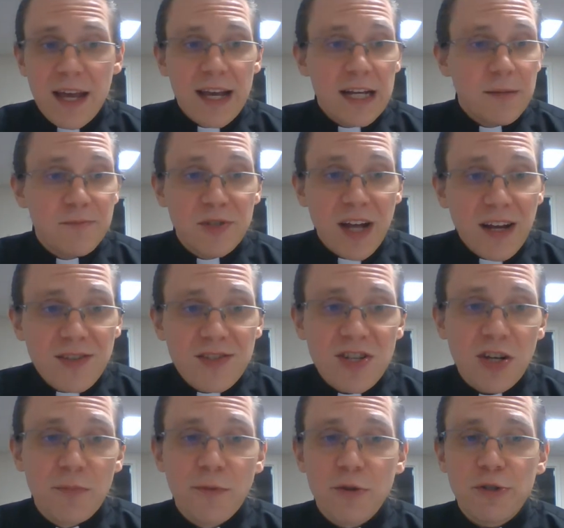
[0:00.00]
It objects to
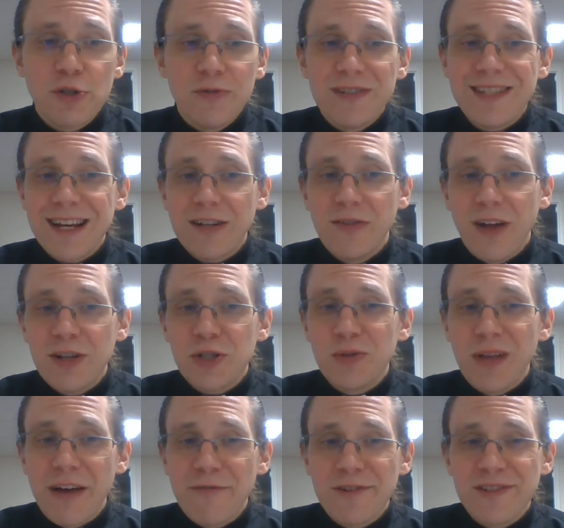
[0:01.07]
commercial and
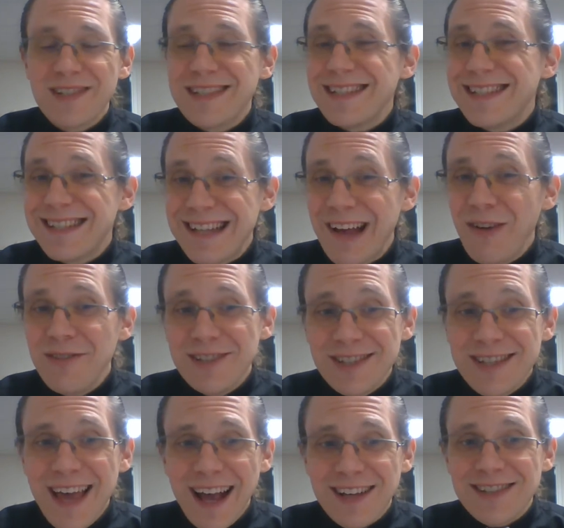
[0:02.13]
technological efforts to sell
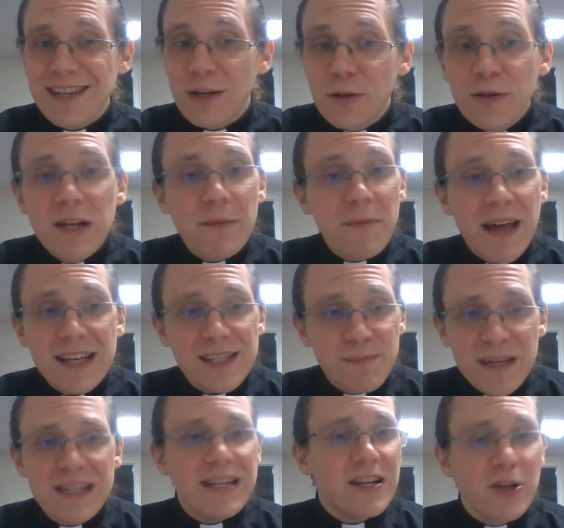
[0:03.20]
sex, including mass
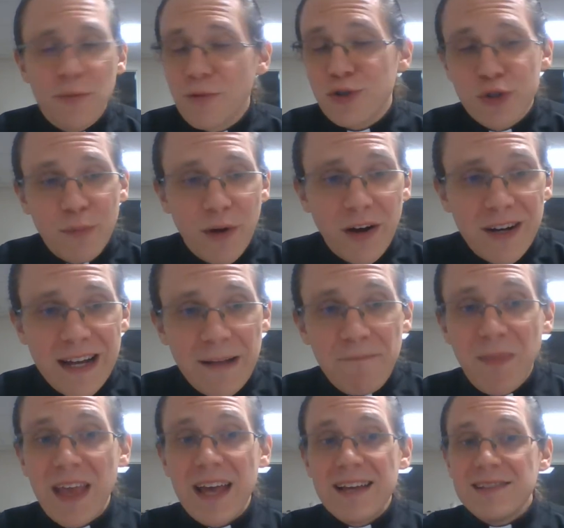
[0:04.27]
media and commercial marketing,
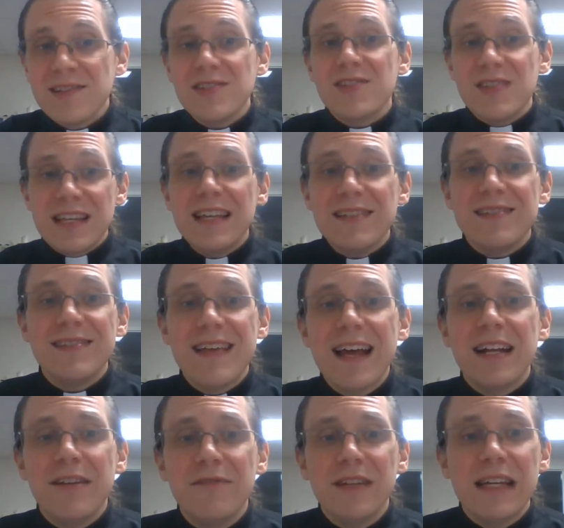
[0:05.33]
since these
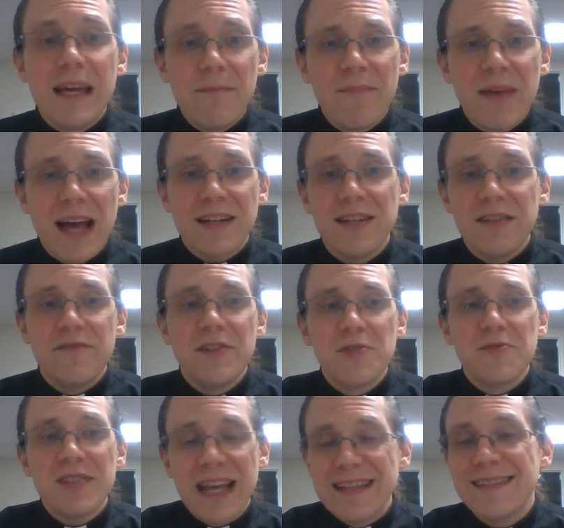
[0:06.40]
negatively impact
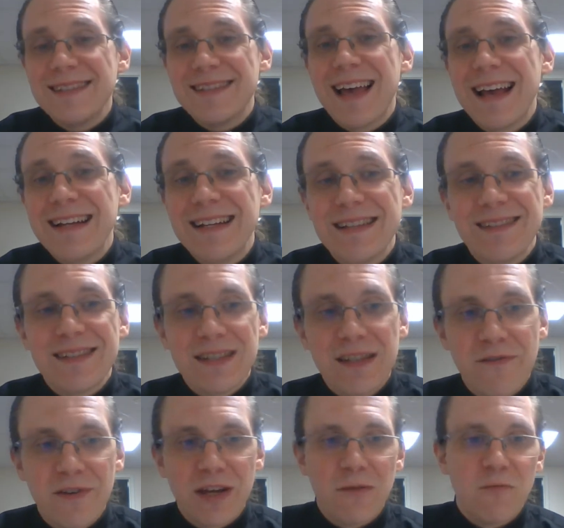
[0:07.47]
individuals and society in
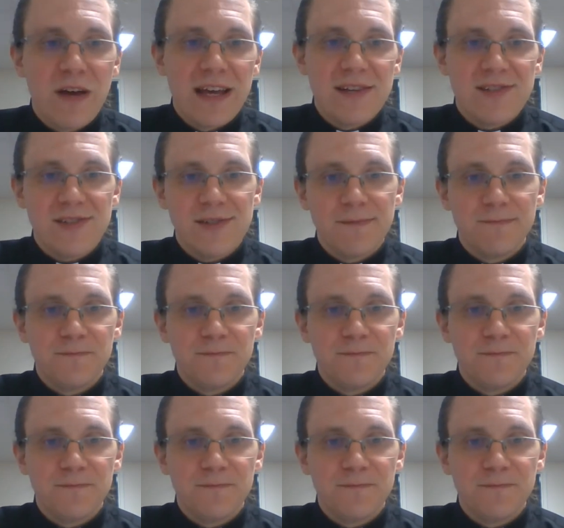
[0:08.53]
significant ways.